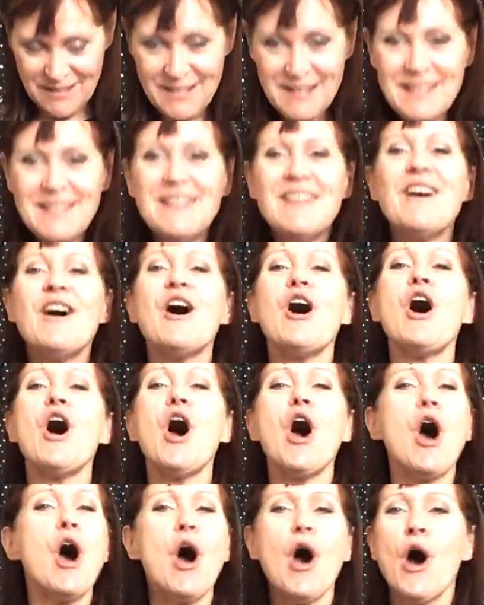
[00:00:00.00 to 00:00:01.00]

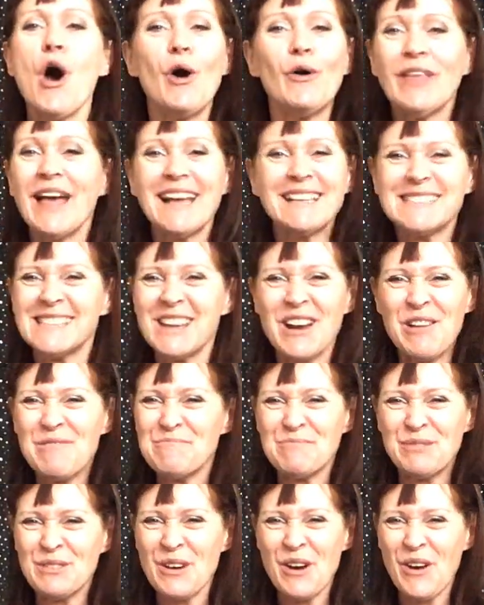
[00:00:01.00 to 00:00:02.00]
No, that's
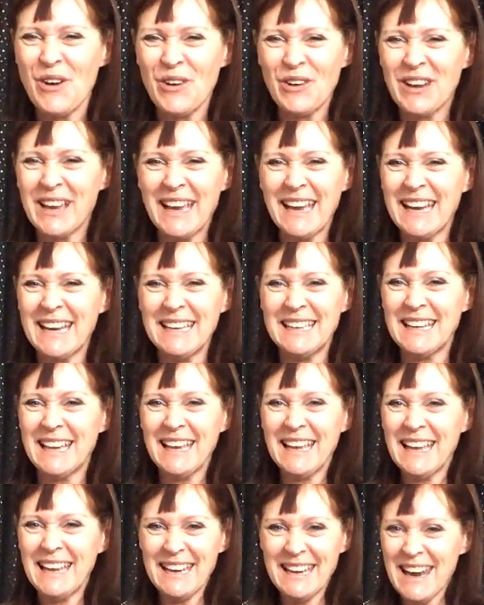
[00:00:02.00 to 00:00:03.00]
not broken.
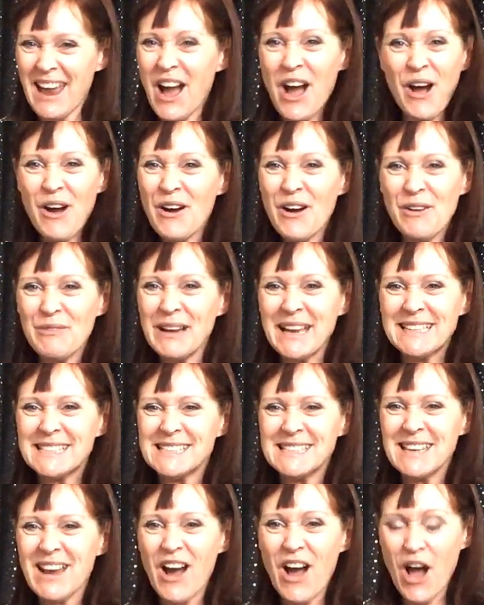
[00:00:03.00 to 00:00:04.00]
No,
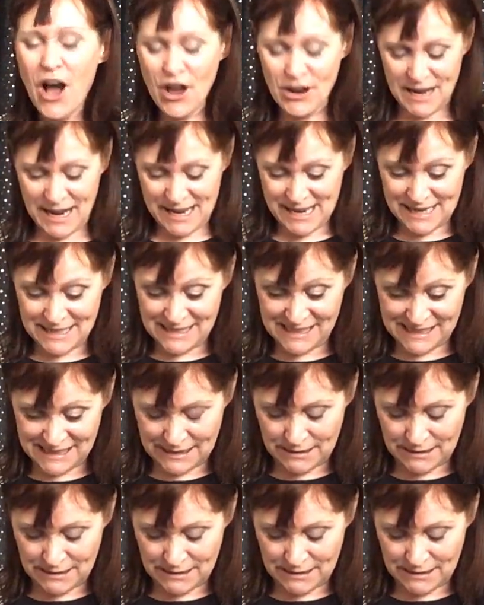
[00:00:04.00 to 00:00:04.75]
it's not. I can...